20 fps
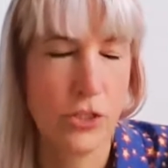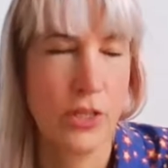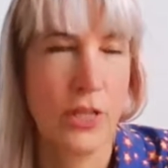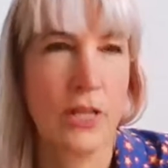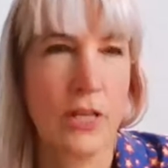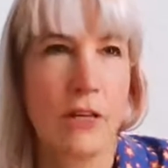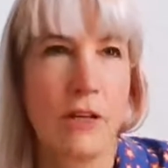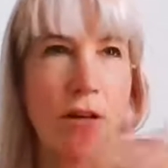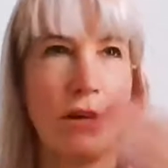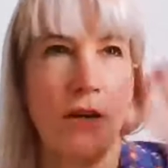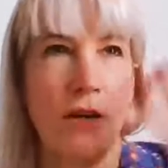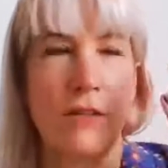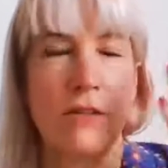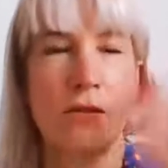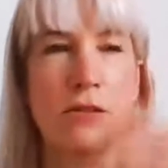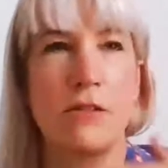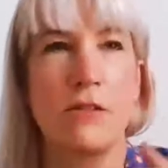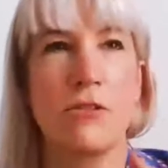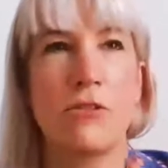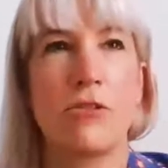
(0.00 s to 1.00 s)
which
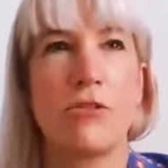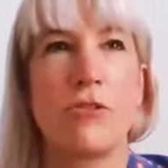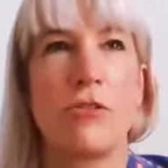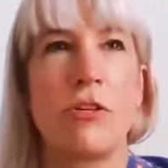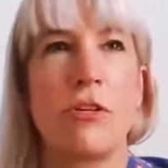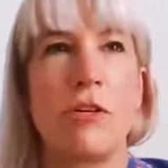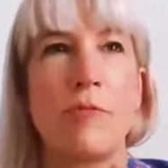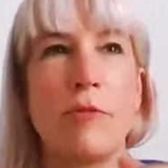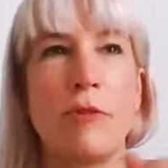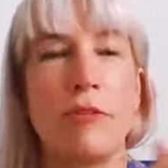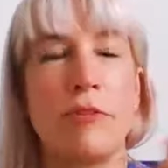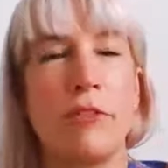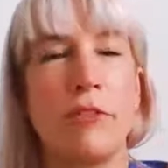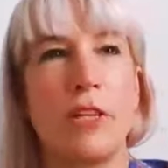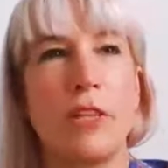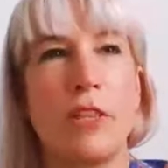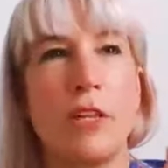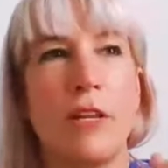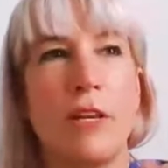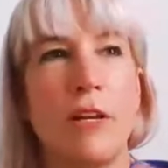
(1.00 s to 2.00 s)
like cuts the
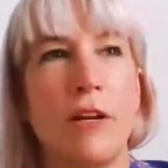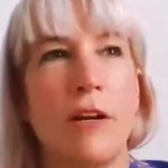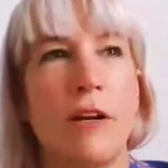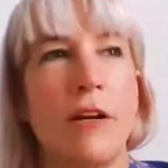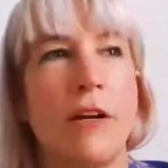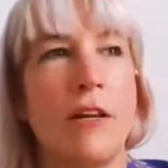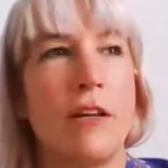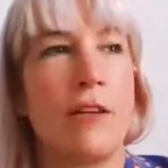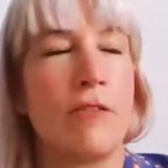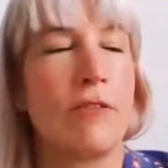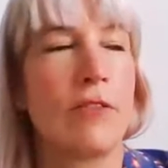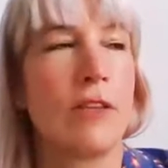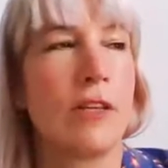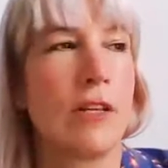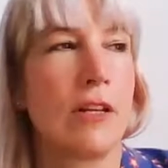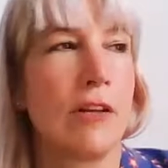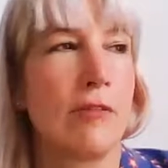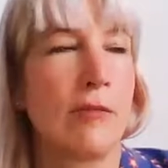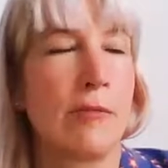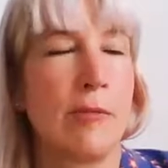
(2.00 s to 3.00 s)
stream of like the
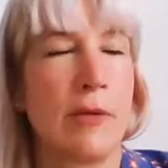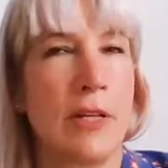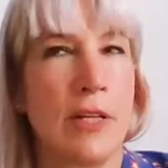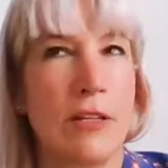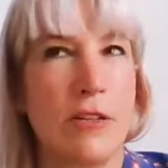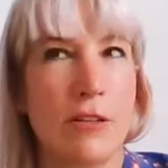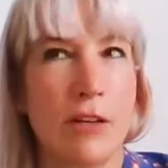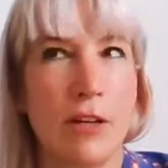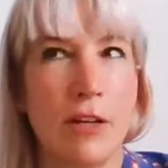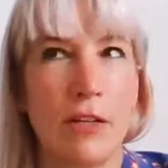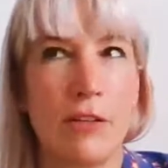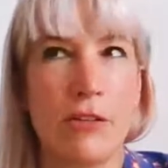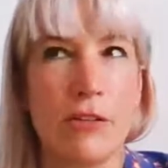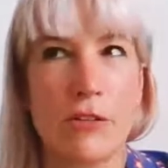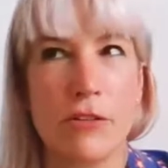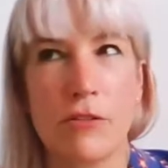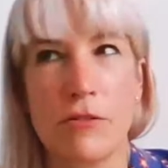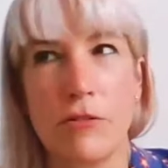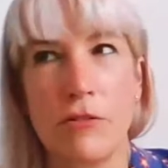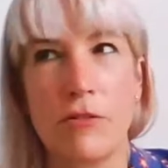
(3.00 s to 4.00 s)
narrative that everybody's
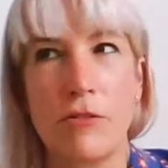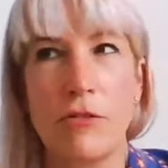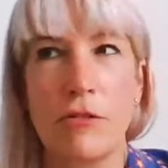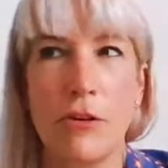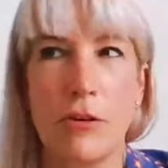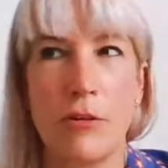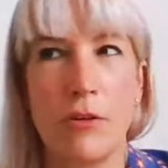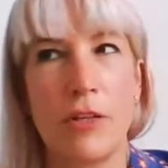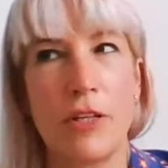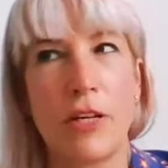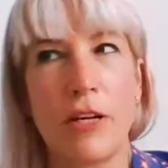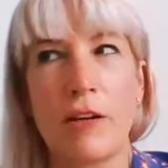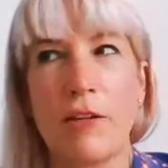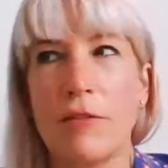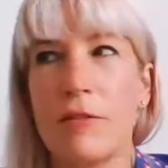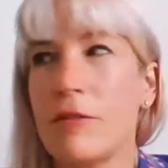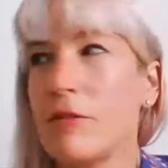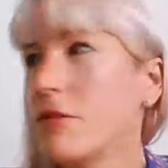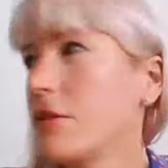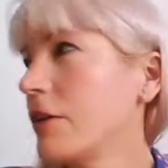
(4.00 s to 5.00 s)
kind of just going
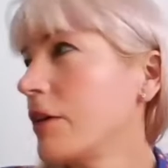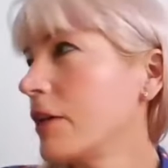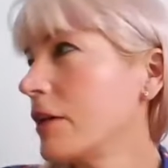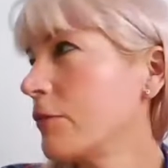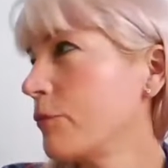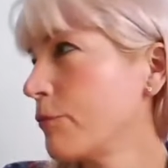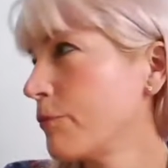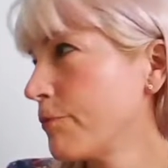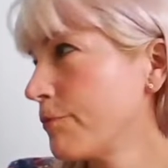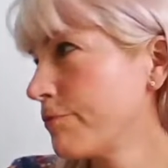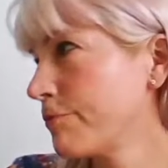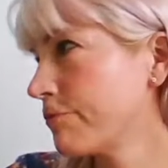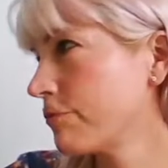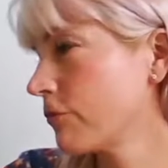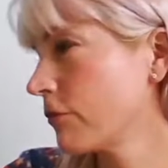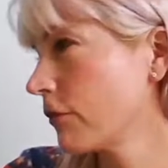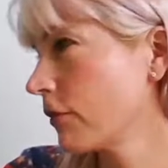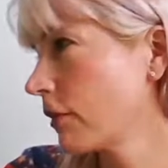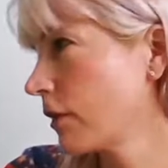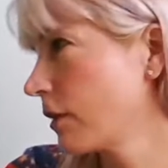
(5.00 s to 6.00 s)
down. Like,
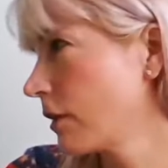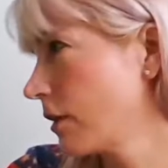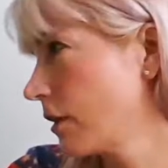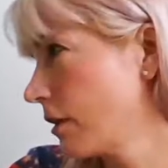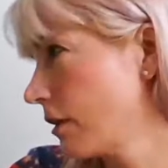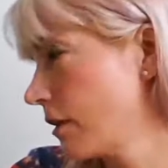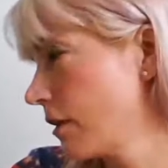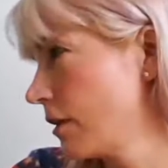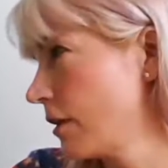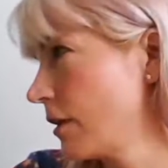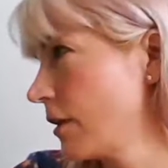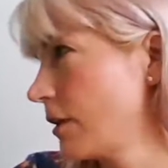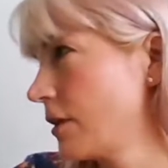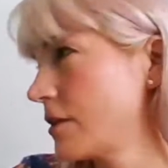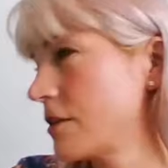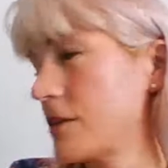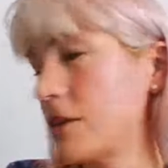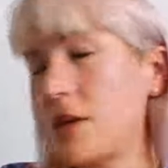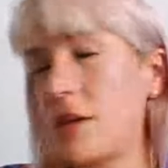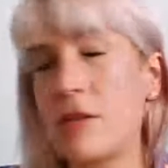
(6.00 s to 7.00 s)

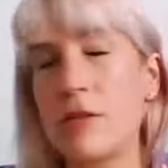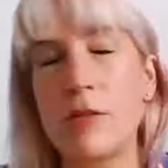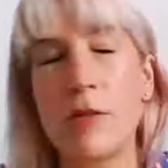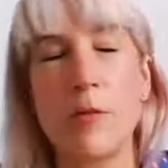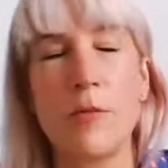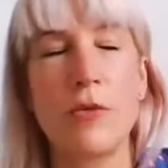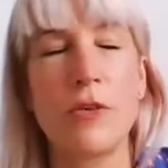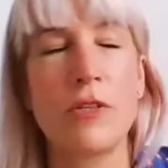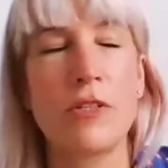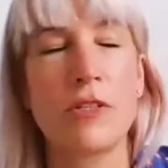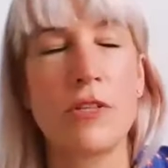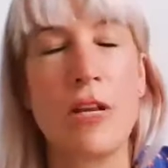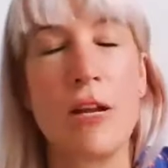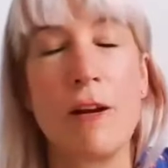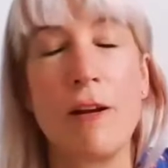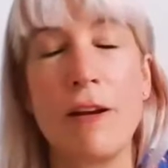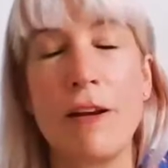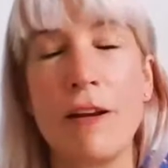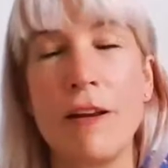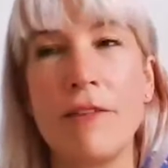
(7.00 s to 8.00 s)
let's say someone's
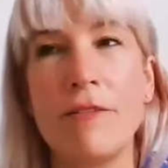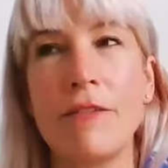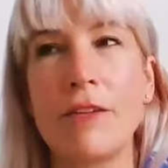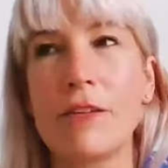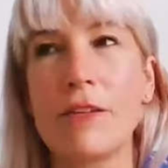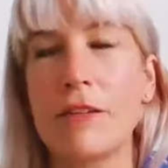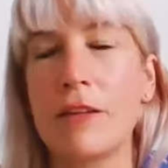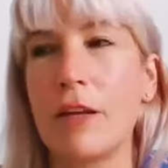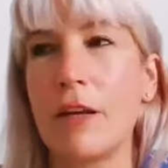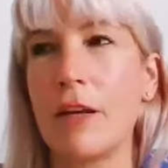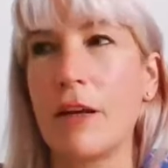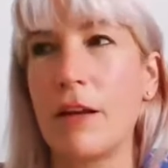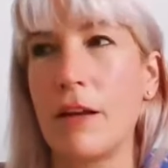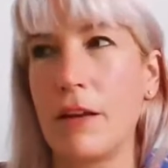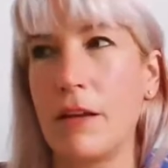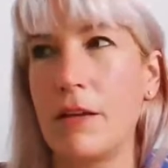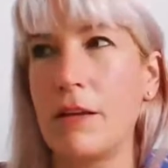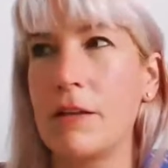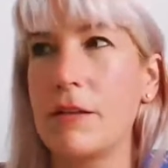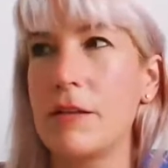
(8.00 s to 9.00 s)
narrative is like
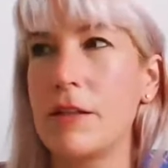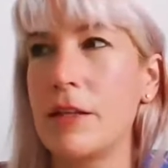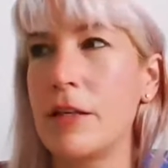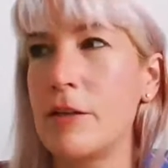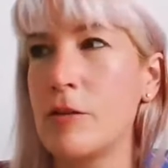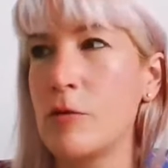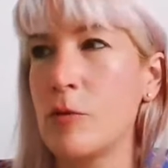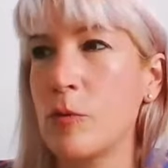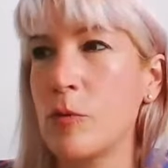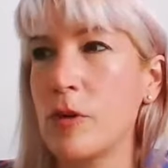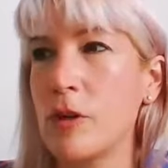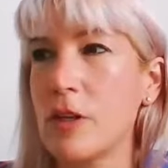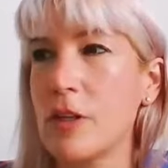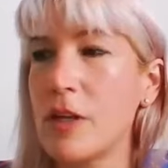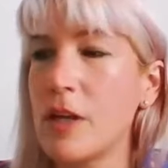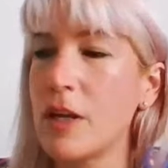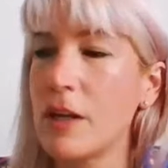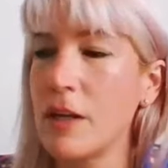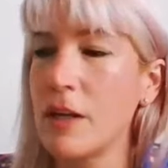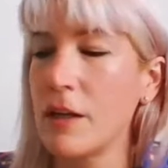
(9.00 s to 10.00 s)
today's a work
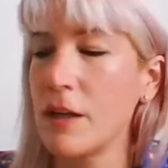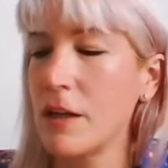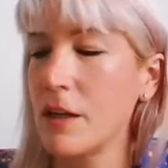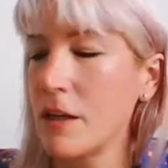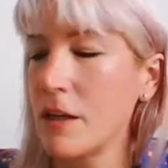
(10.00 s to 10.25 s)
day,